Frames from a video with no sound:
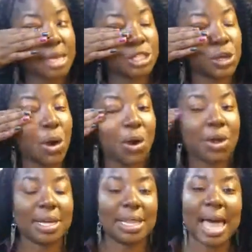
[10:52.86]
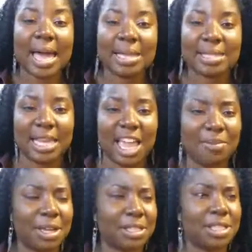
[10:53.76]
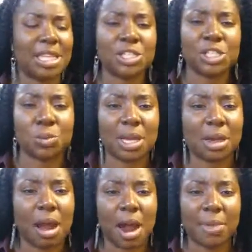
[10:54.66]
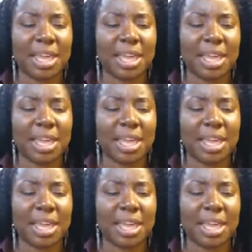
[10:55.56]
And so, her in the class, they gave me a, such a sweet card.